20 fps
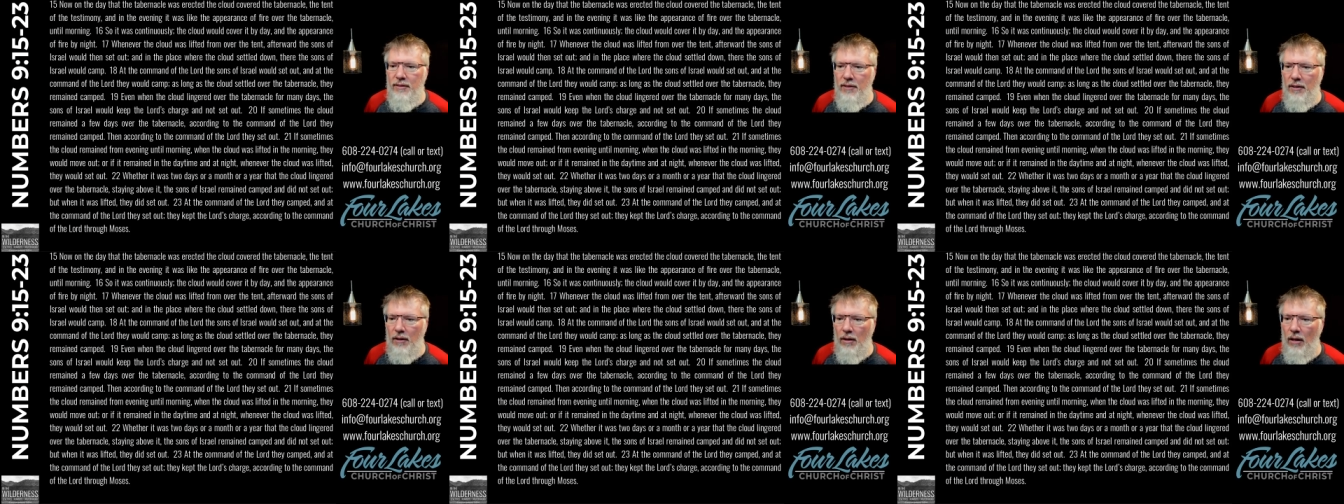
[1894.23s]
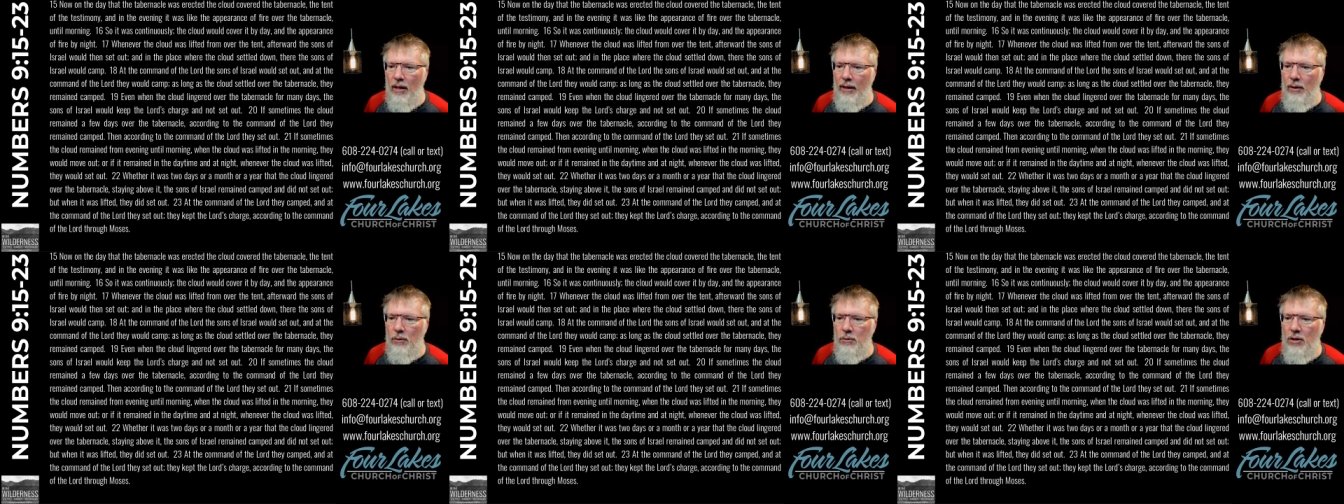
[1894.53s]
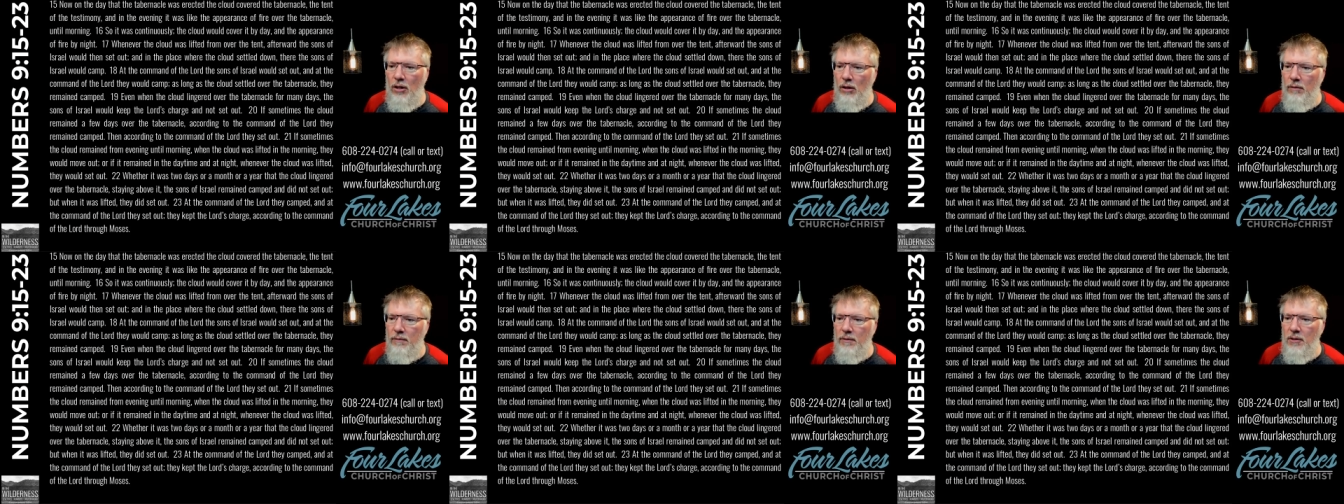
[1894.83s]
the cloud
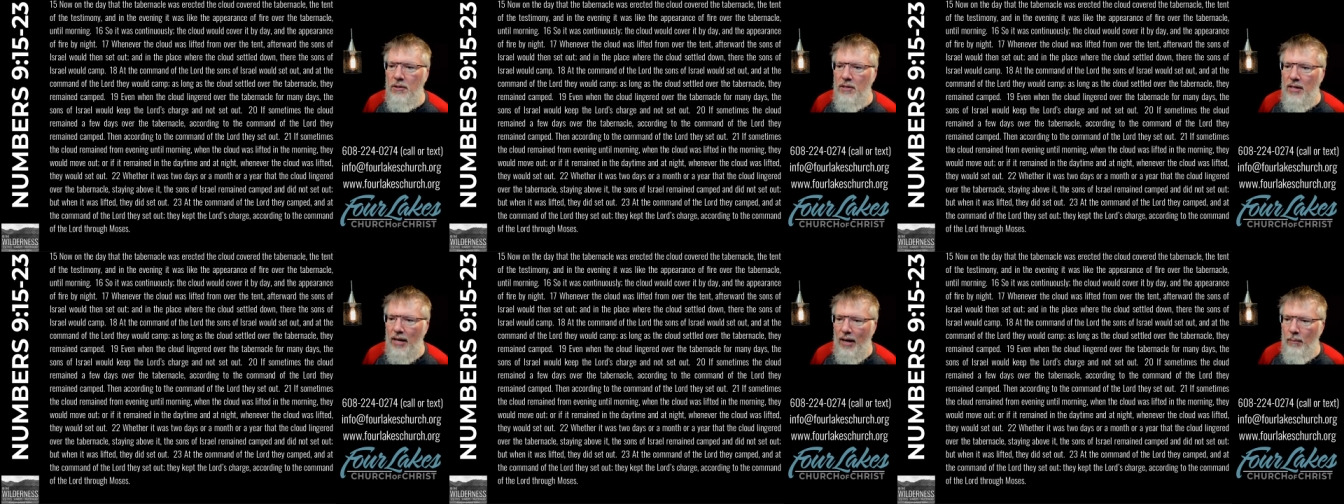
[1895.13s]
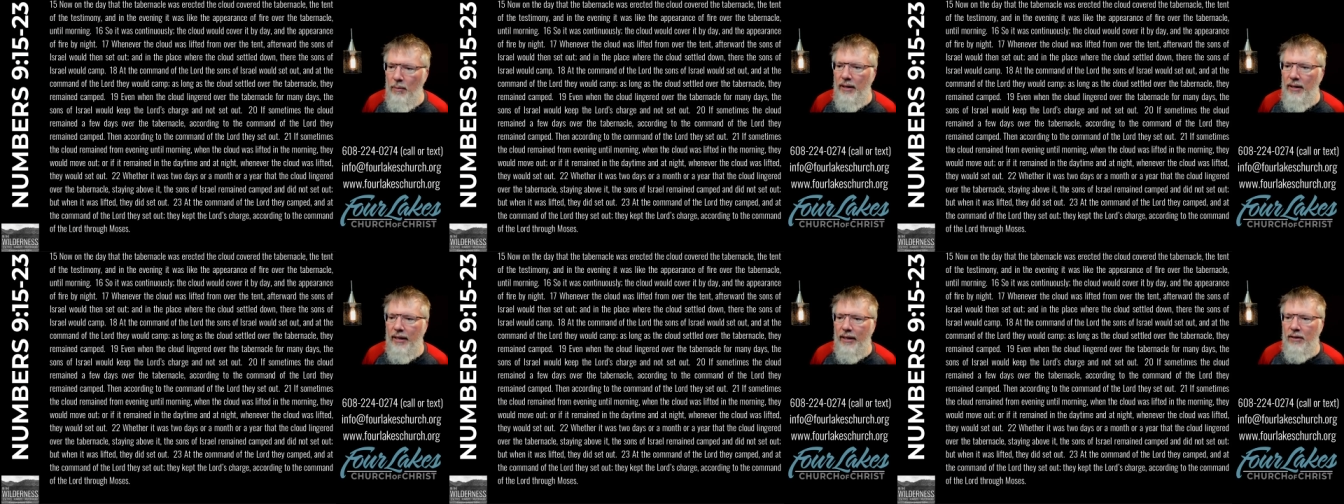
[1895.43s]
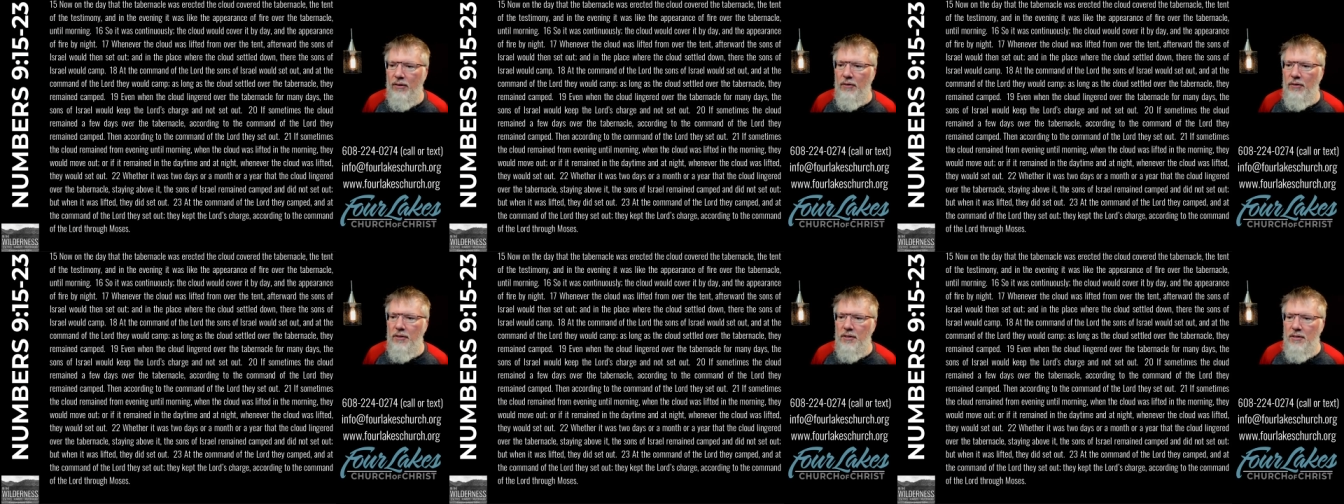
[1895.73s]
covered the
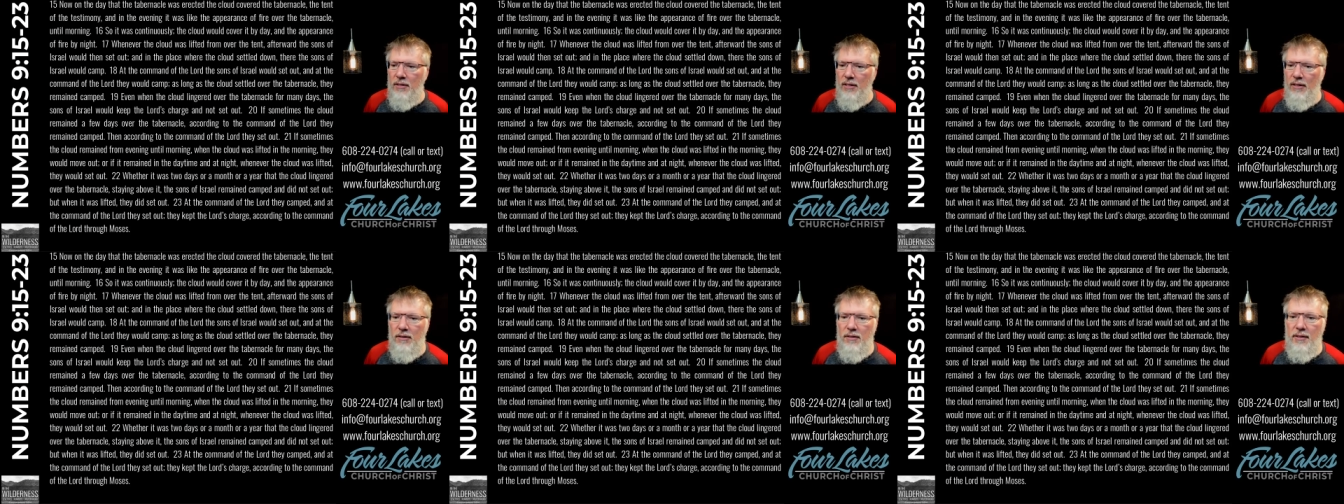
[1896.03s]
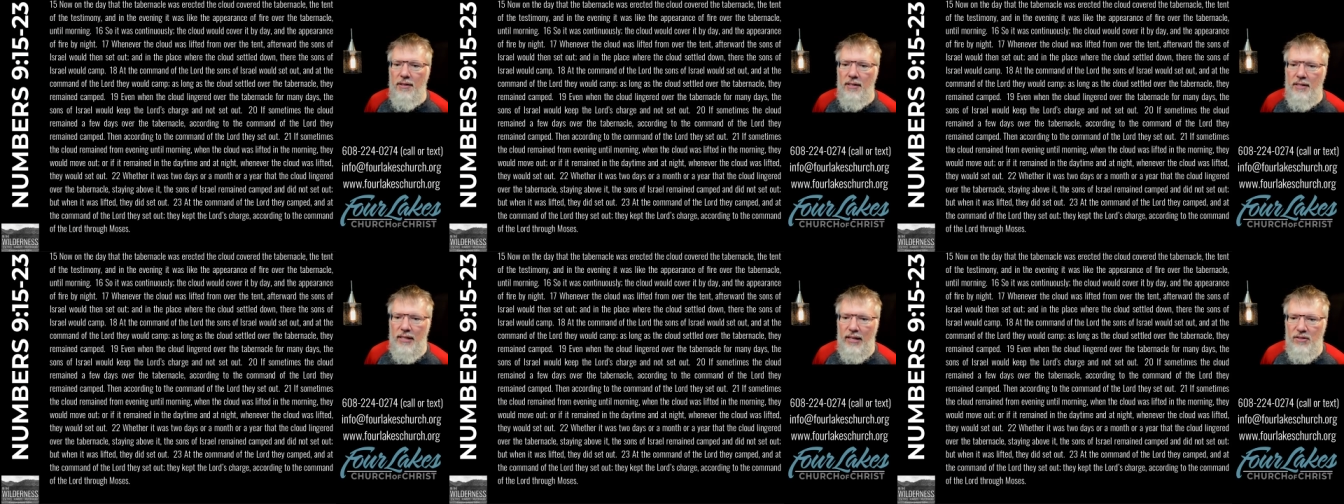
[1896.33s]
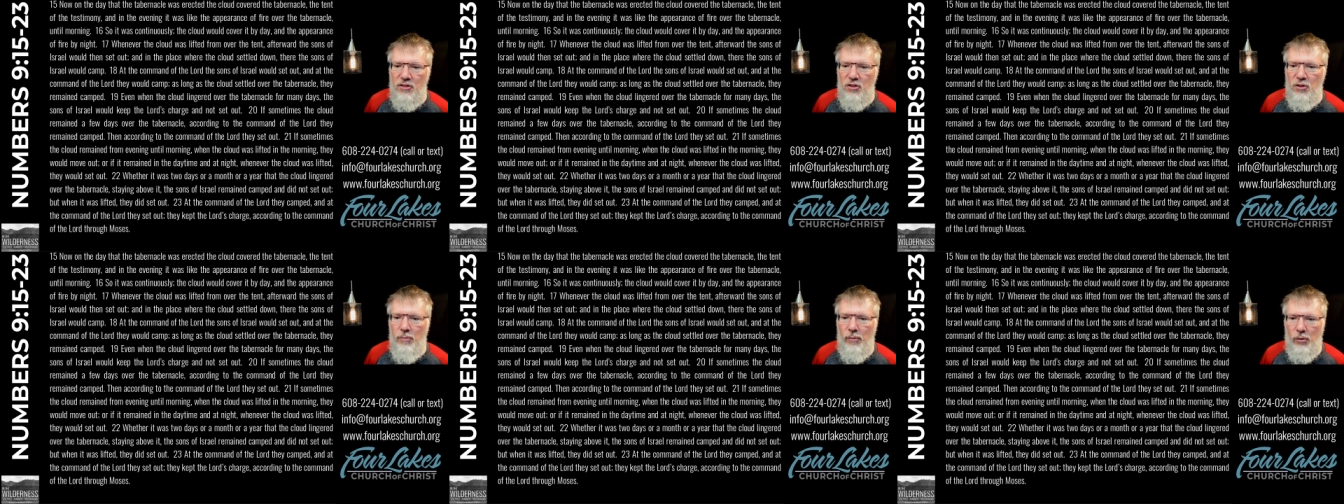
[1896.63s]
tabernacle, the tent of the
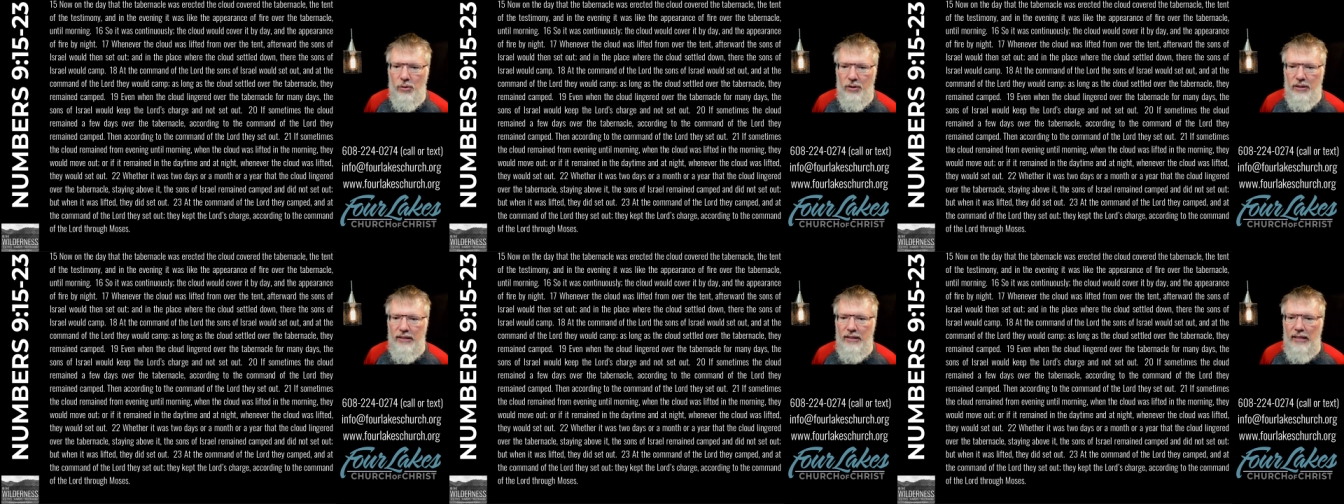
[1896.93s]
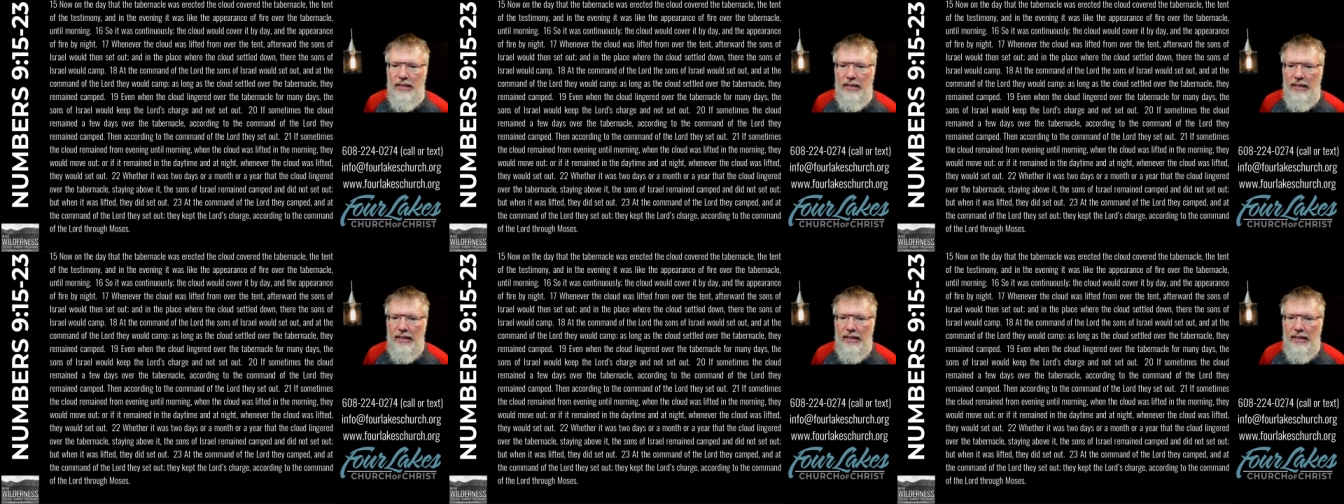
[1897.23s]
testimony,